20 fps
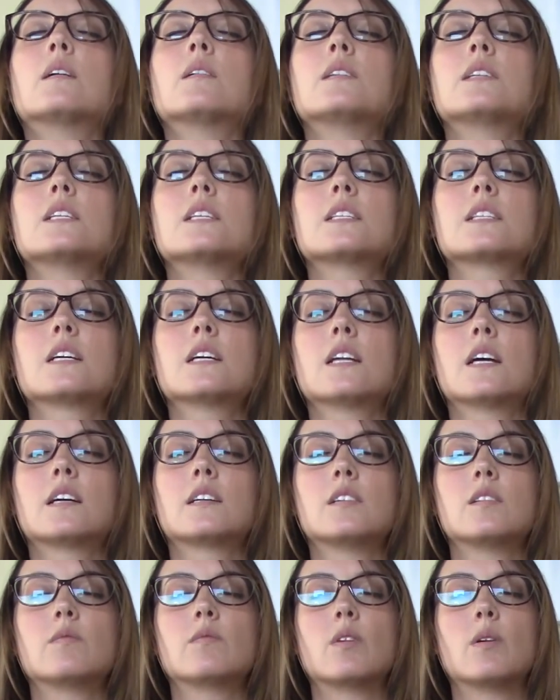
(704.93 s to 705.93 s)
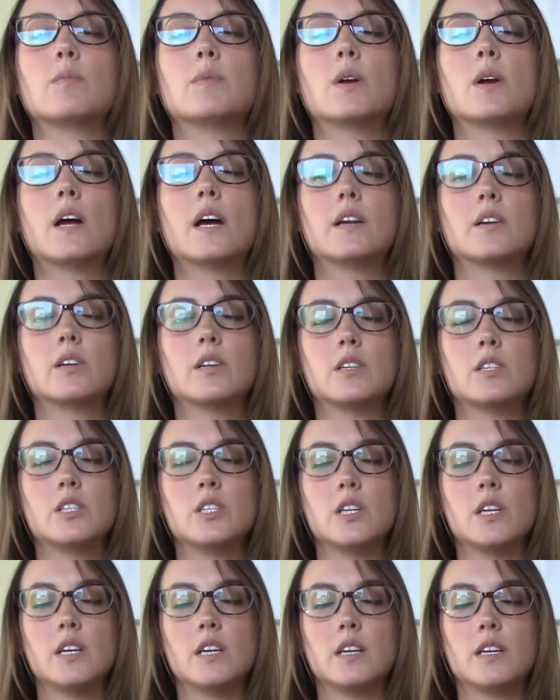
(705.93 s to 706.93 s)
Disconnecting from your
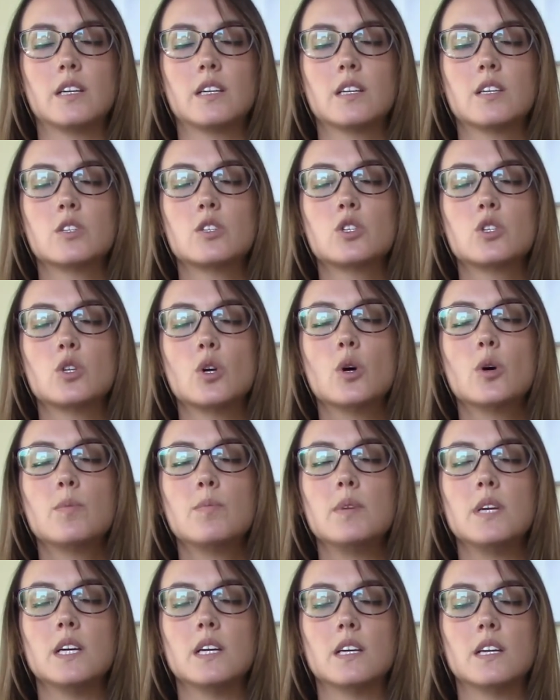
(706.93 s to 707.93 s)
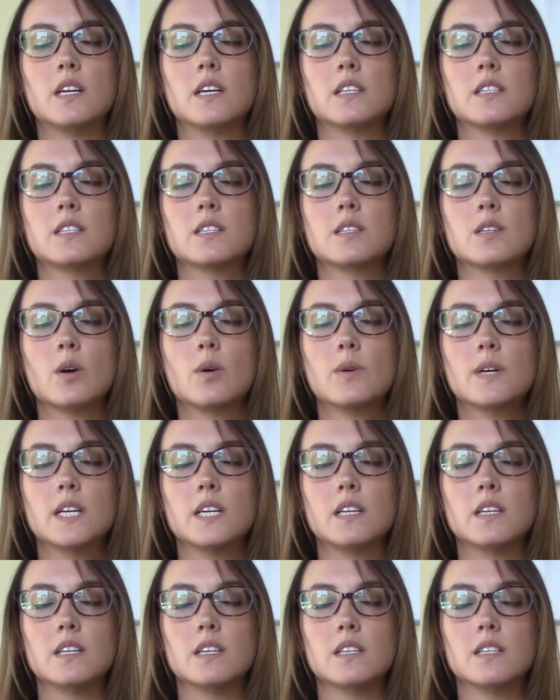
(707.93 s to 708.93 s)
energy, so be it, and so it
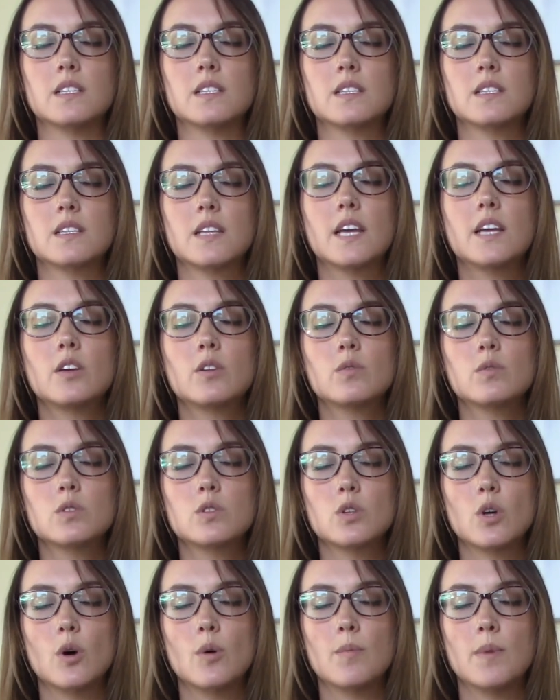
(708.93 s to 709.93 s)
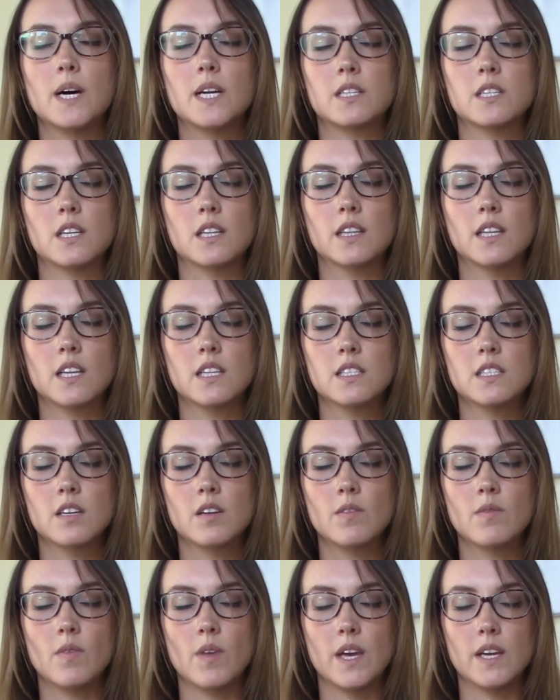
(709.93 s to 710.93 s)
is. Thank you so much, and let's
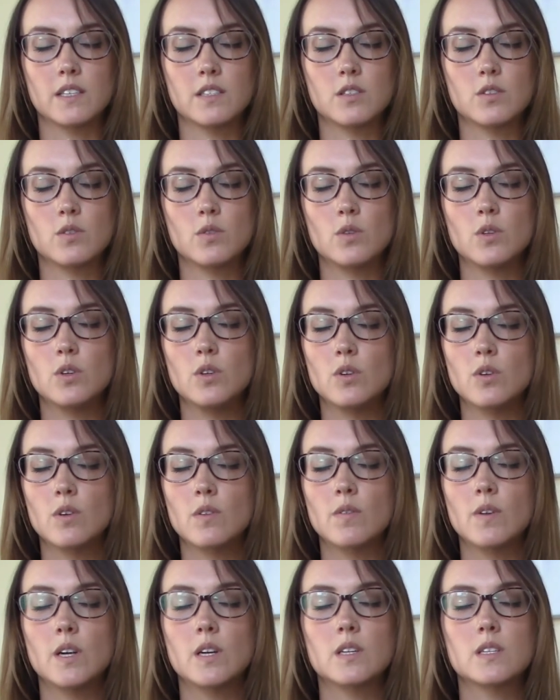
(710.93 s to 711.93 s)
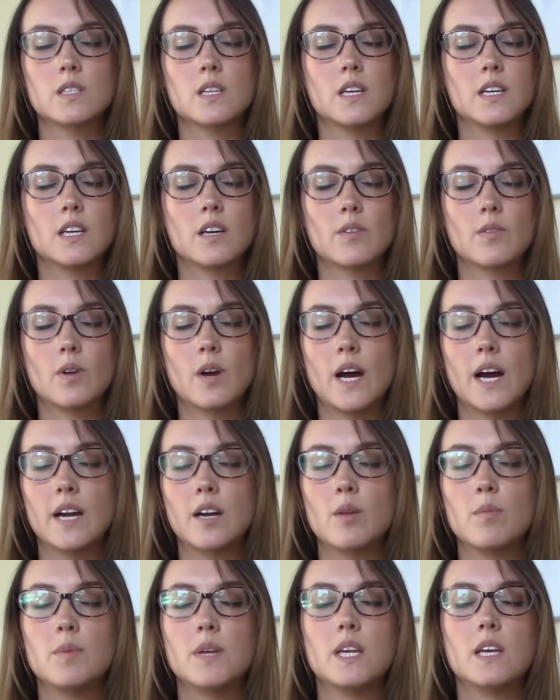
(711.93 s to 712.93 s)
give thanks to the universe, any other
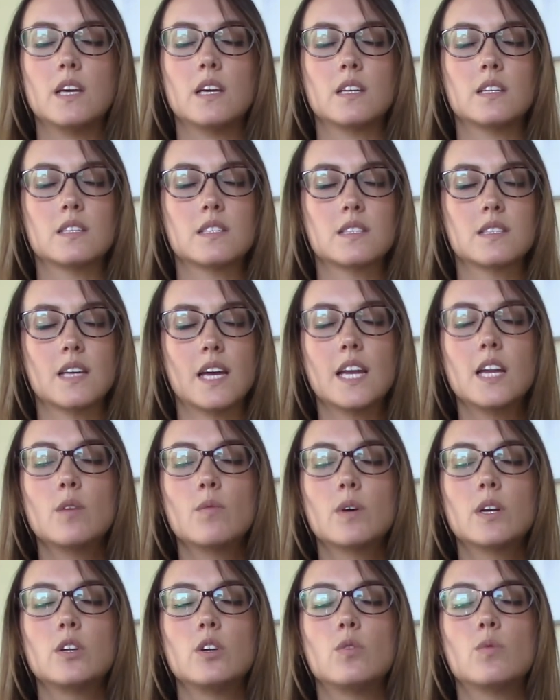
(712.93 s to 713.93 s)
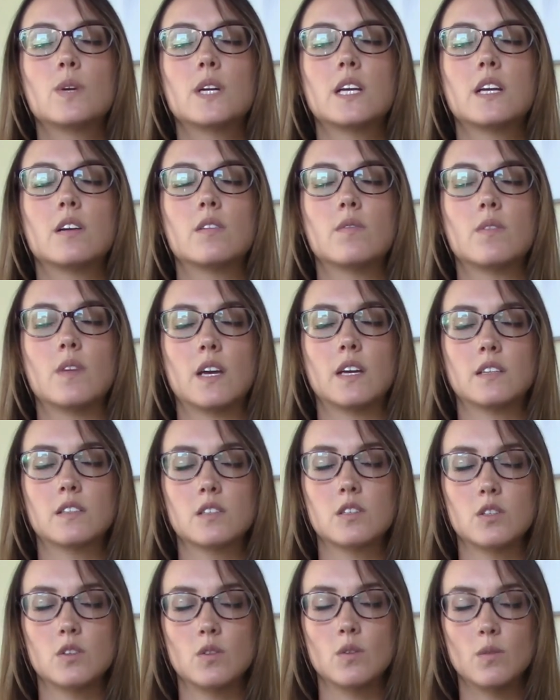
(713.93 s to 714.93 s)
higher beings, anyone you want to give thanks
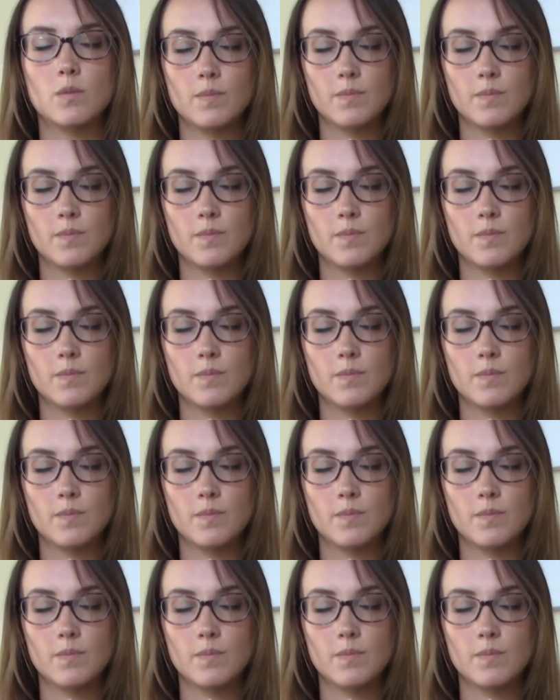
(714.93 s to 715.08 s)
to.